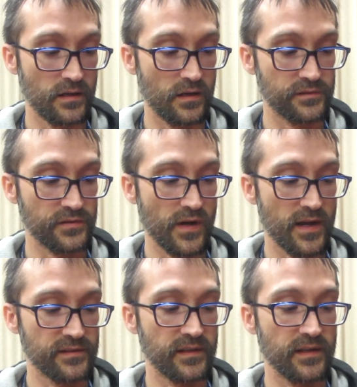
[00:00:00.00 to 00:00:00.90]
It also
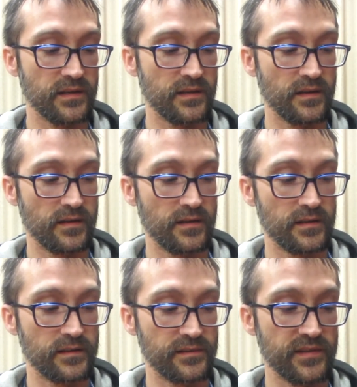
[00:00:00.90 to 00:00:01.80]
has a
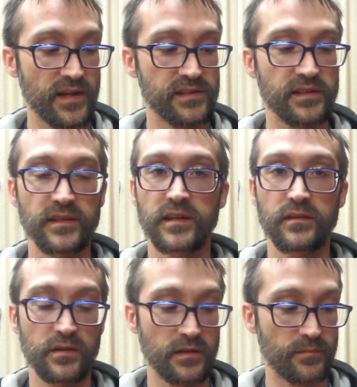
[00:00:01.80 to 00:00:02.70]
section that
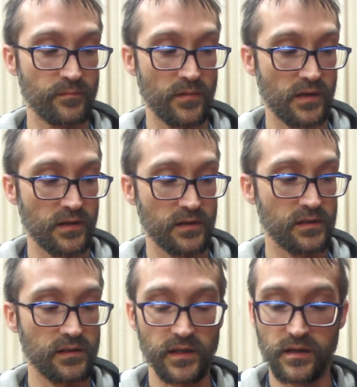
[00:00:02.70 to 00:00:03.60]
you can
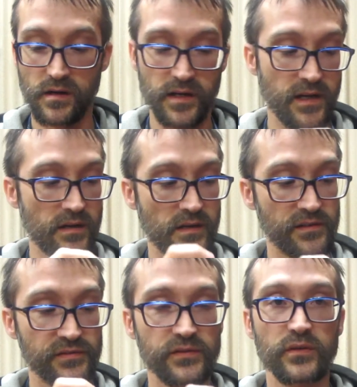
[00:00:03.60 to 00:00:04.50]
click on here
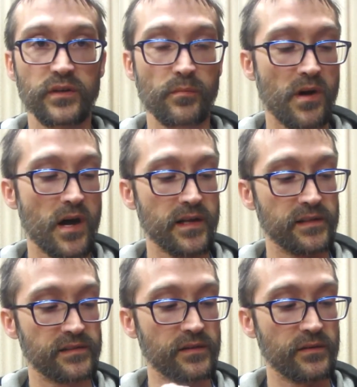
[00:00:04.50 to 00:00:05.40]
and screw your mod
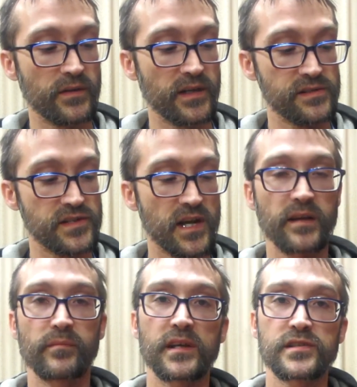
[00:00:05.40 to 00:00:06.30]
into and check
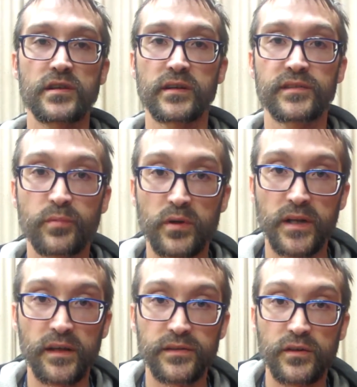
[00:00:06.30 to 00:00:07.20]
and make sure it's putting
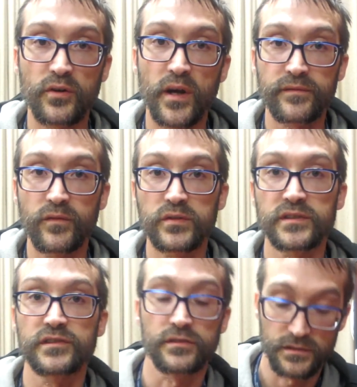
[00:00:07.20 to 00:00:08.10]
out the correct
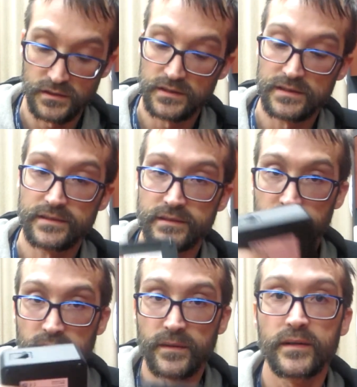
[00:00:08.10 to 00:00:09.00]
voltage.
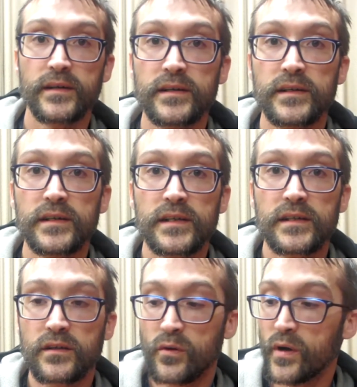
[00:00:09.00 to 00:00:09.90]
So
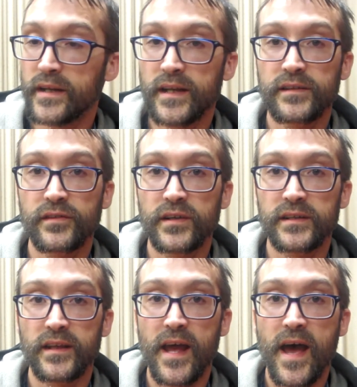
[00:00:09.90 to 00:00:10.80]
go ahead and enter
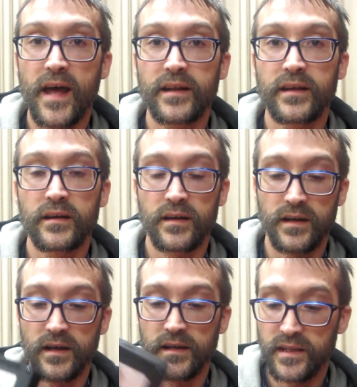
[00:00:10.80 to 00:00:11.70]
into that.
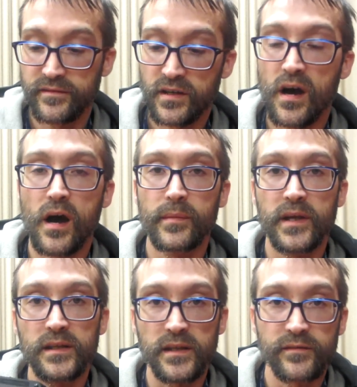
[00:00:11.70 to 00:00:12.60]
Leave a
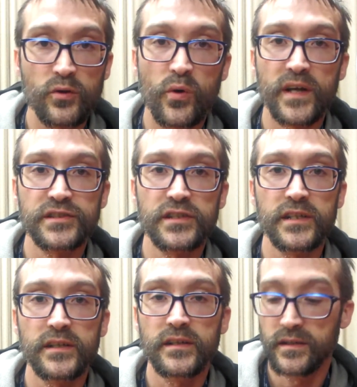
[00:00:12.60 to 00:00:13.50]
comment, leave a
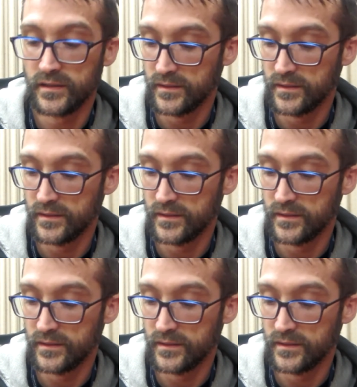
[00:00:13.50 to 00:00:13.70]
question.